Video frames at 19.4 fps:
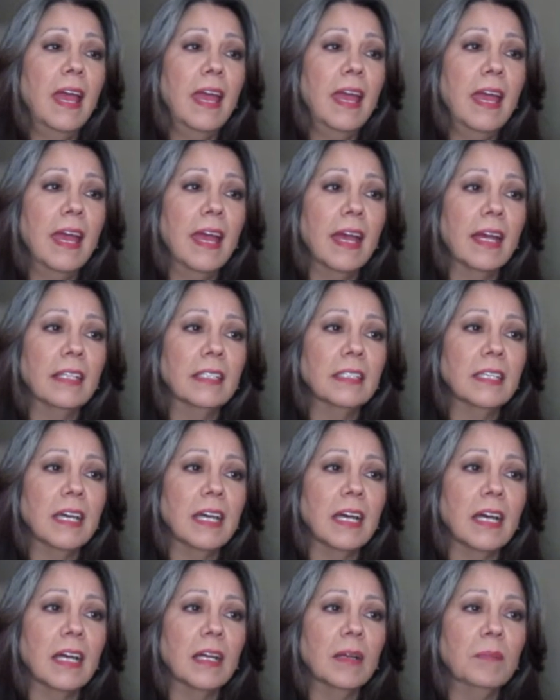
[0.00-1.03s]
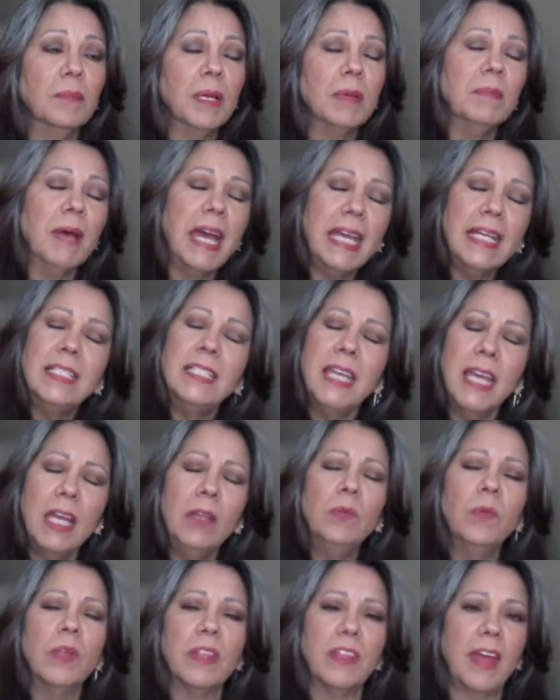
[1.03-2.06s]
And but my
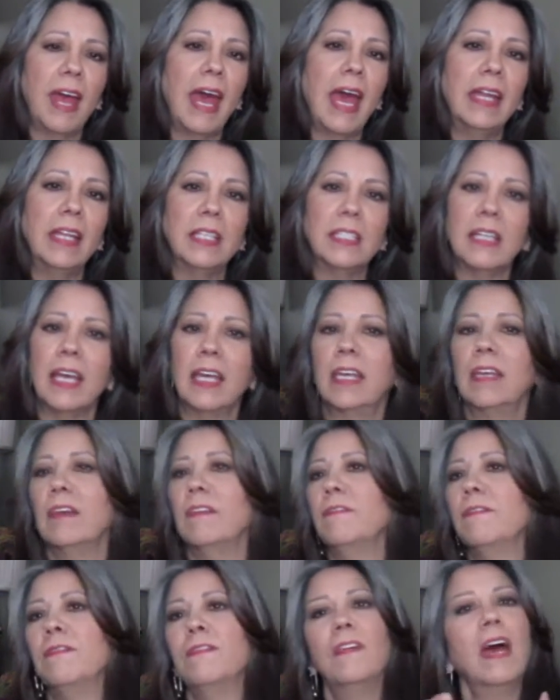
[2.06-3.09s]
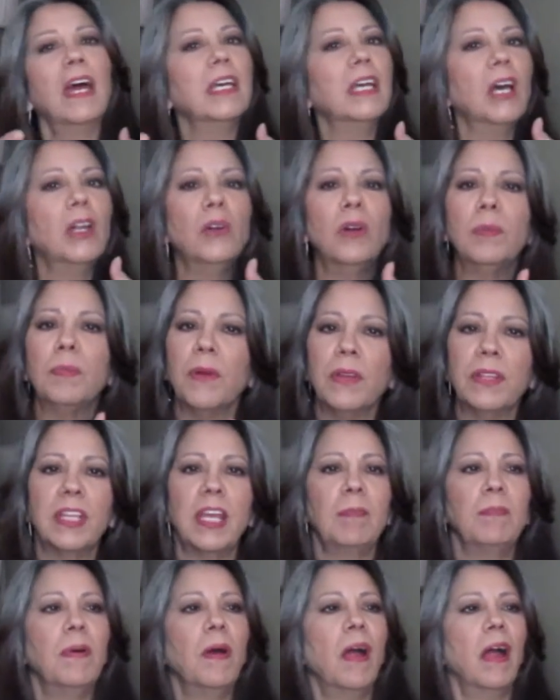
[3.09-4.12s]
intent with that is, like, if I go to a
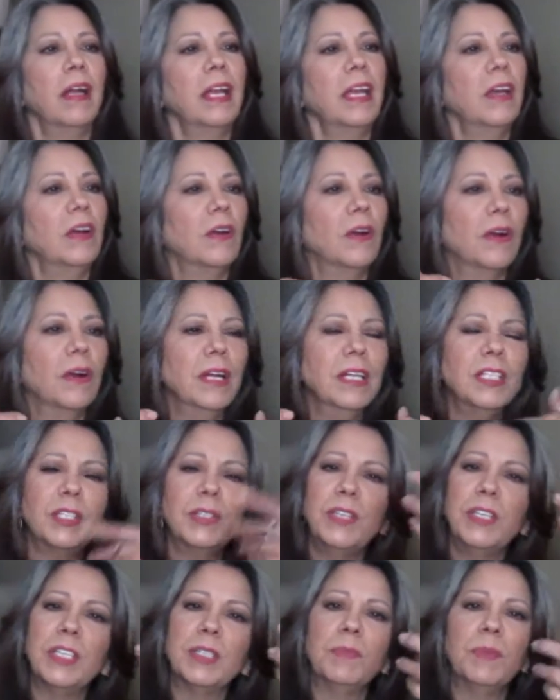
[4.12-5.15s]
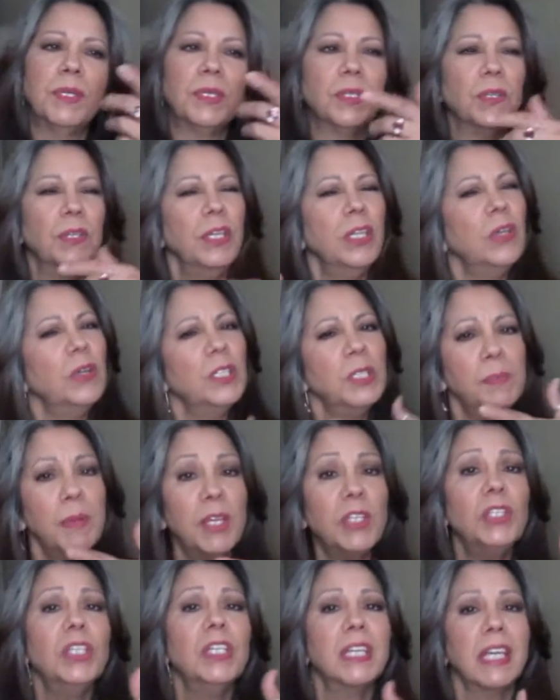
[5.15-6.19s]
birthday party or it's Christmas or a
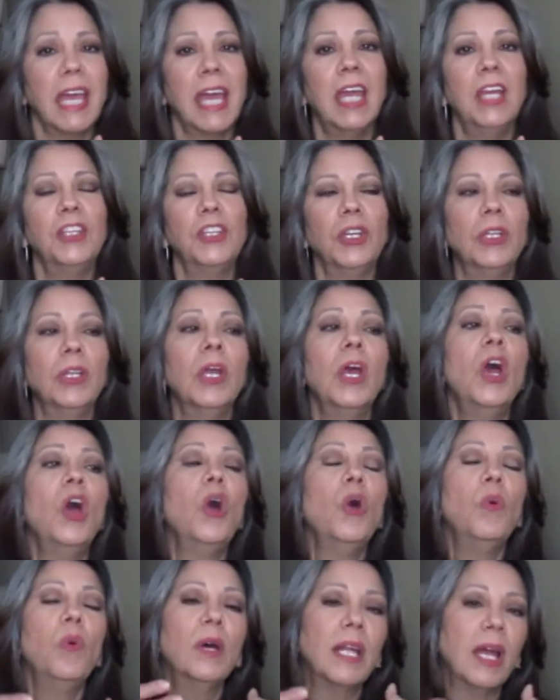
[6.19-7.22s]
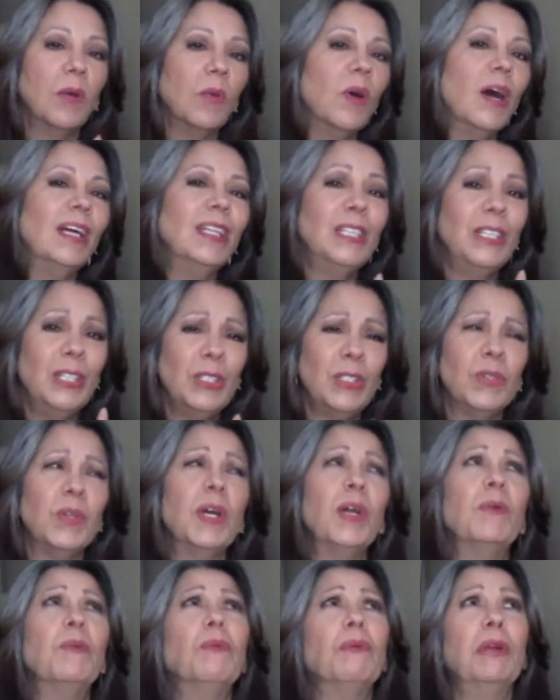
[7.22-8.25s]
special occasion when I want to
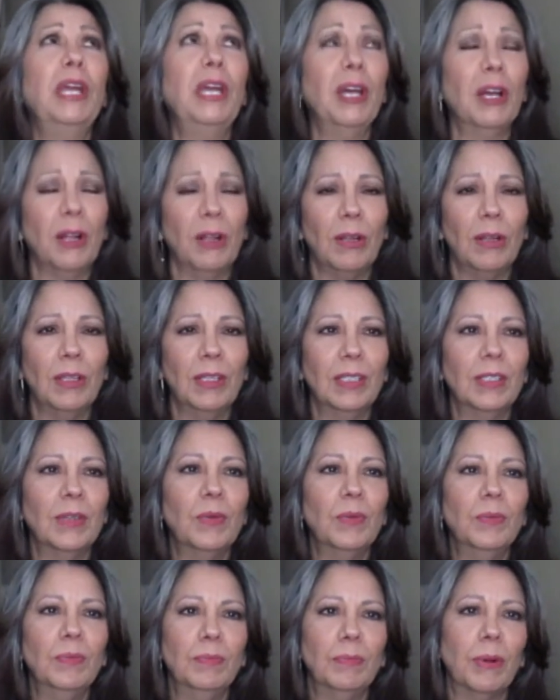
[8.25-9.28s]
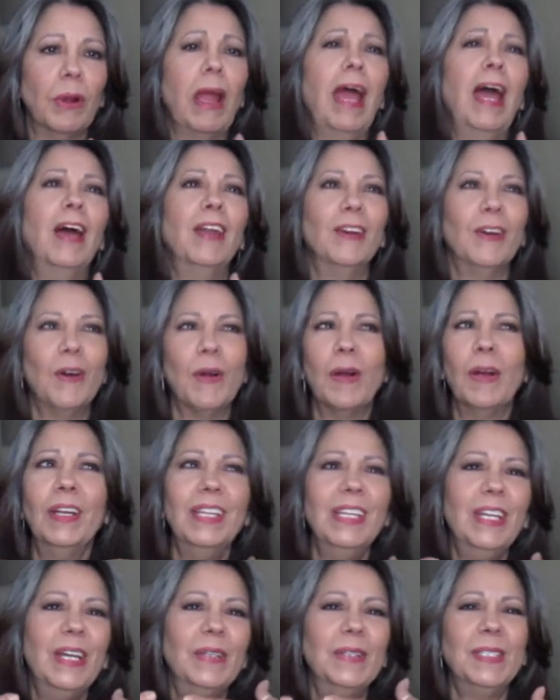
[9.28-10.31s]
enjoy real bread or
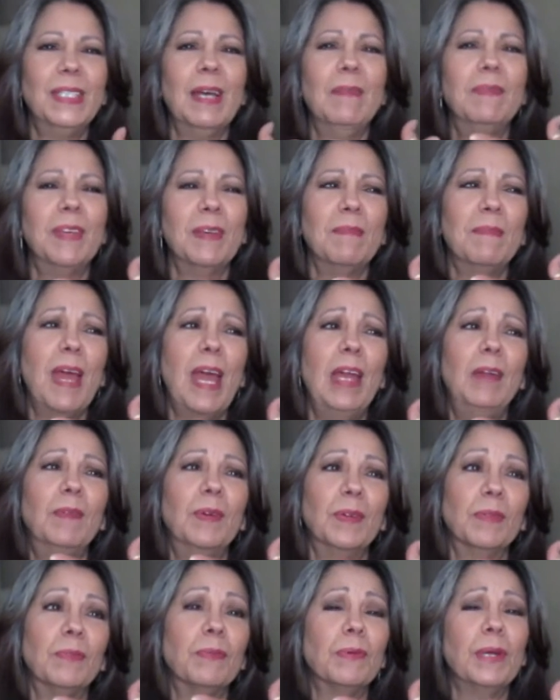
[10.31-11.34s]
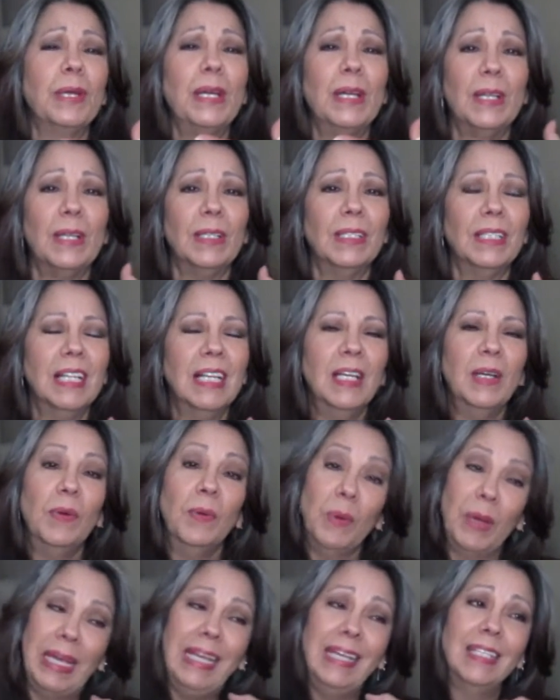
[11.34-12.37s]
something made with real
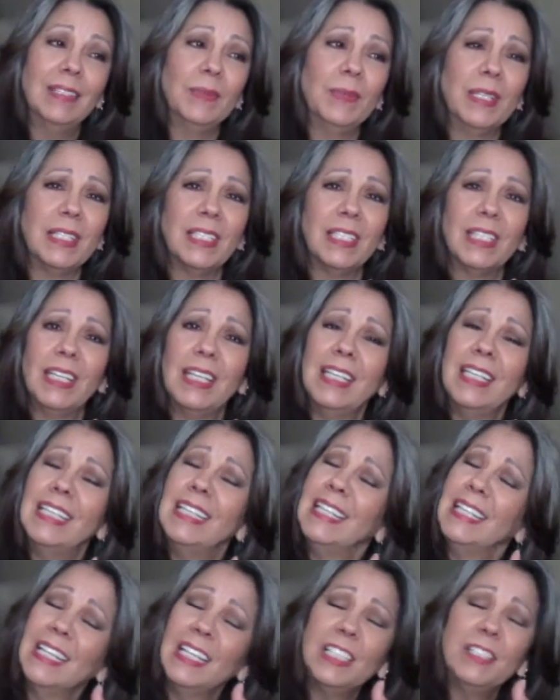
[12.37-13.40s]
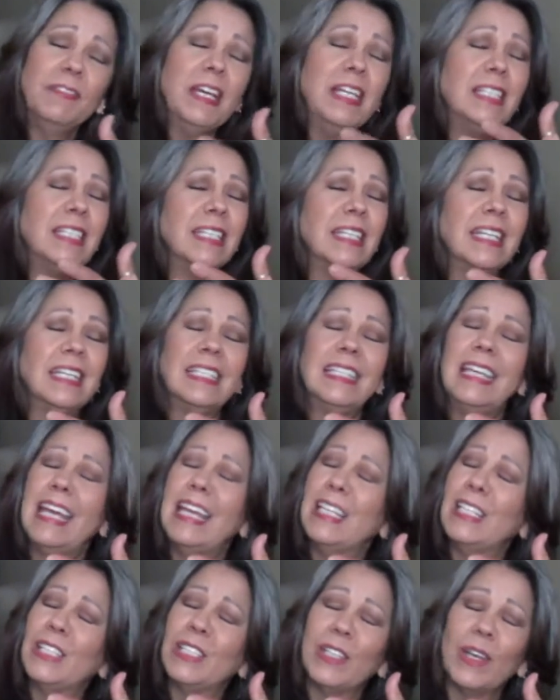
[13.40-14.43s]
wheat, which, let's face it, it
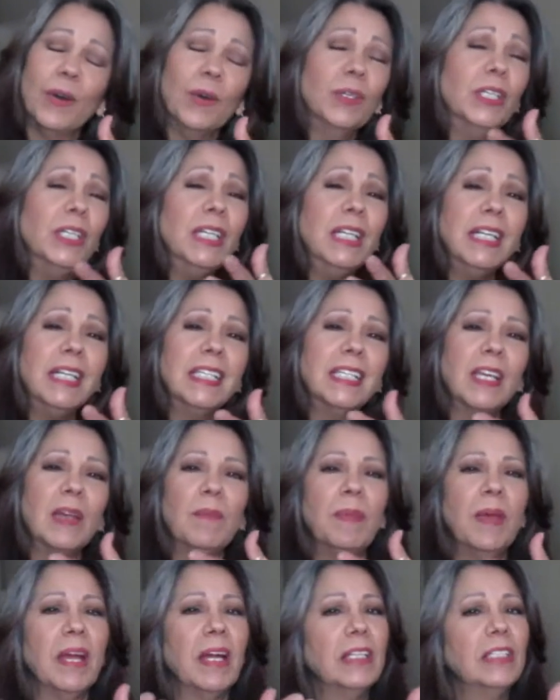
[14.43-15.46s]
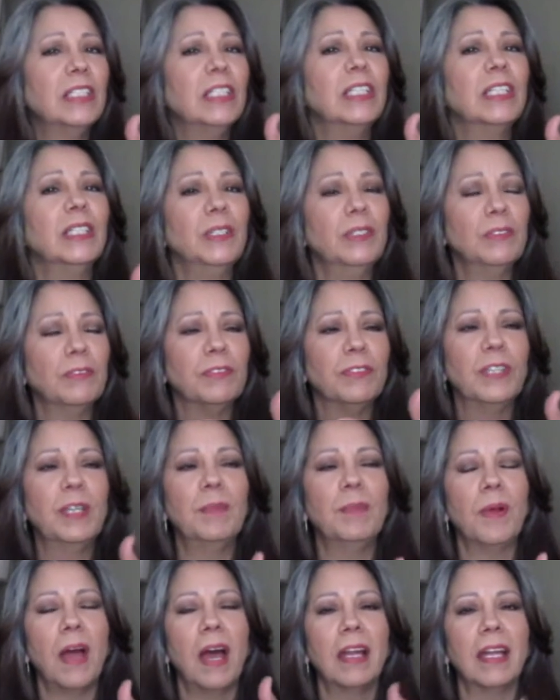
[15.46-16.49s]
tastes so good compared to gluten-free
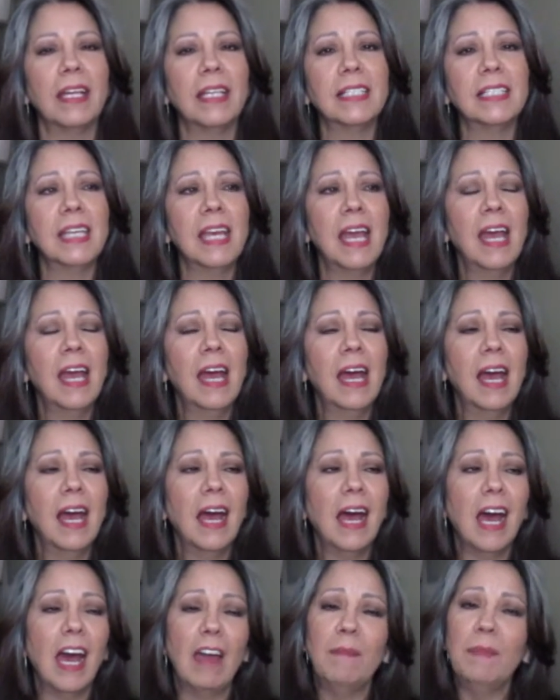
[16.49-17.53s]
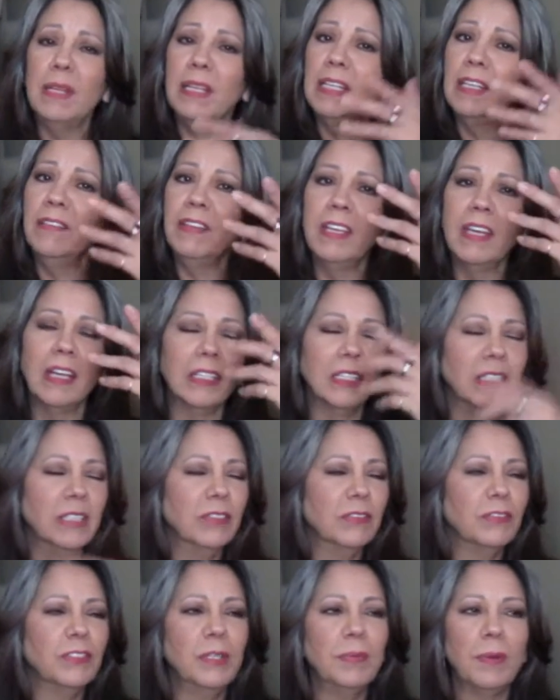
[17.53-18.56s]
products. I've been living on
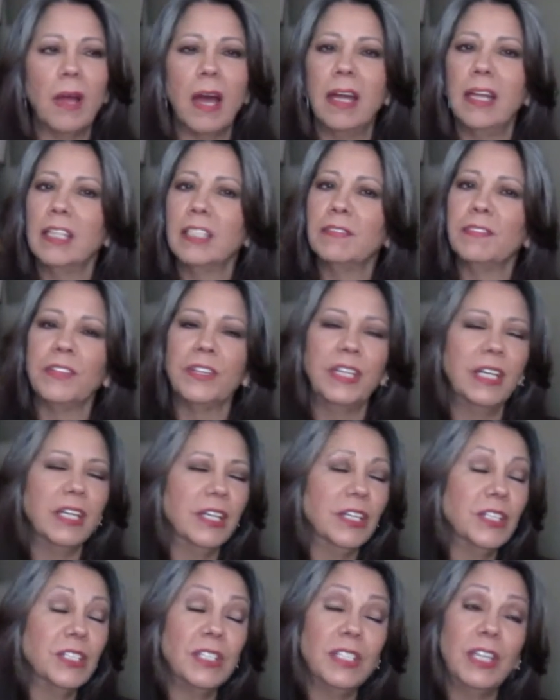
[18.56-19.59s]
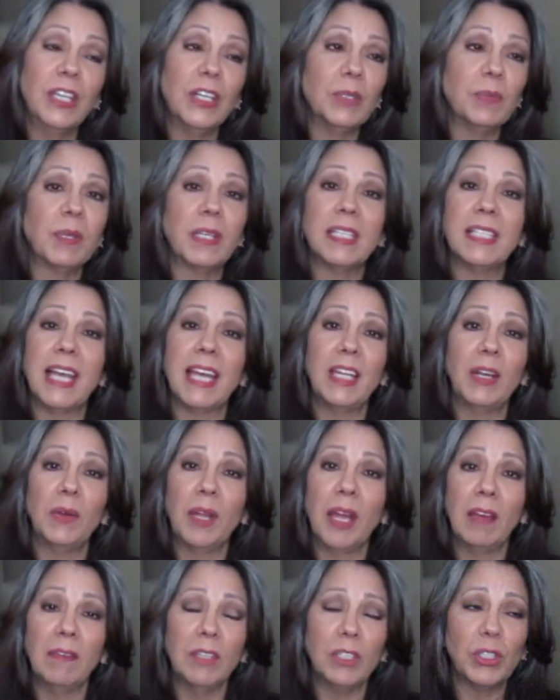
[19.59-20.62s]
gluten-free products for years and years because I
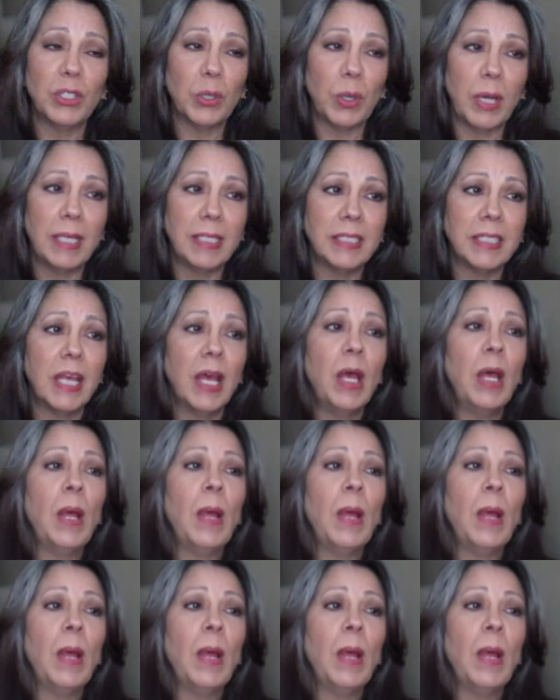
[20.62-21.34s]
don't have a choice.